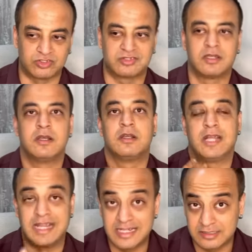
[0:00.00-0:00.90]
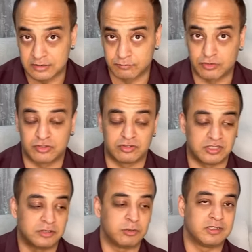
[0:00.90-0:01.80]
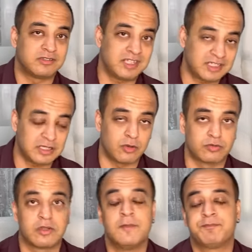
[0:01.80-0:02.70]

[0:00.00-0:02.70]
is income which is seen by the second house.